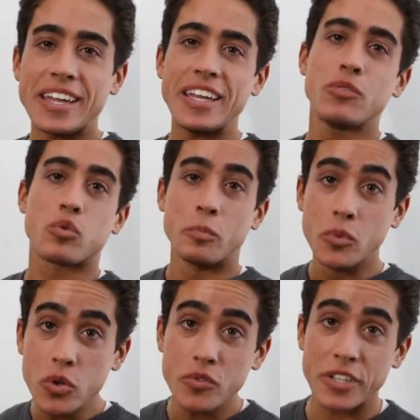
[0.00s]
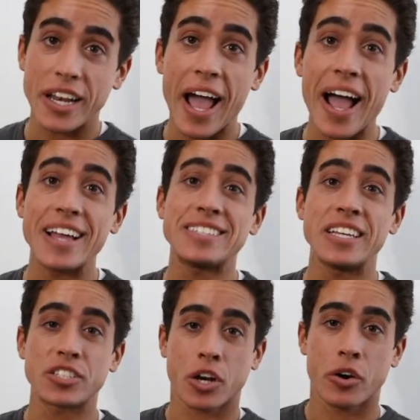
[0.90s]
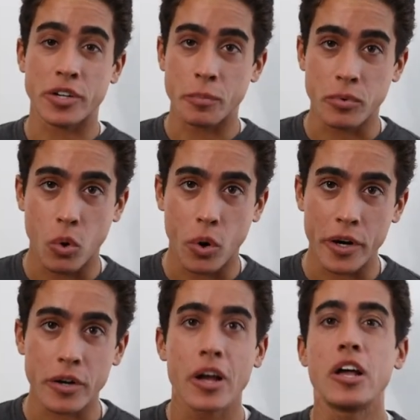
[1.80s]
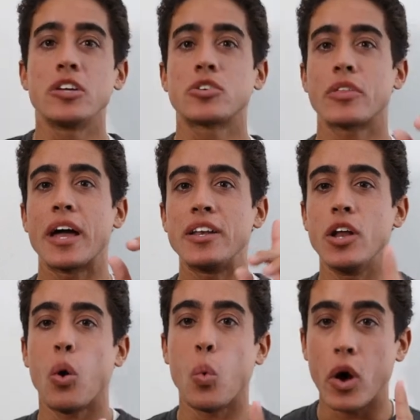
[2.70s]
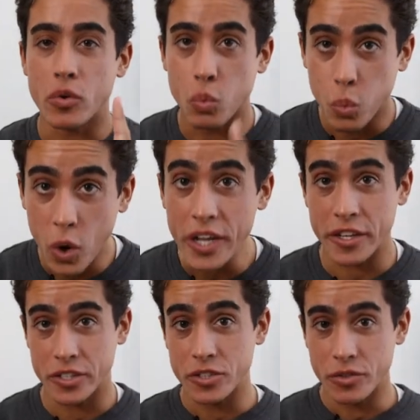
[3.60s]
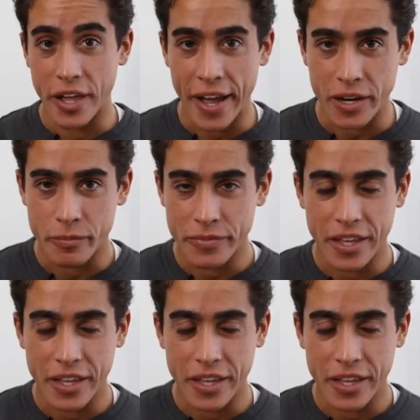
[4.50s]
he removed it as his current employer so that no one would do that.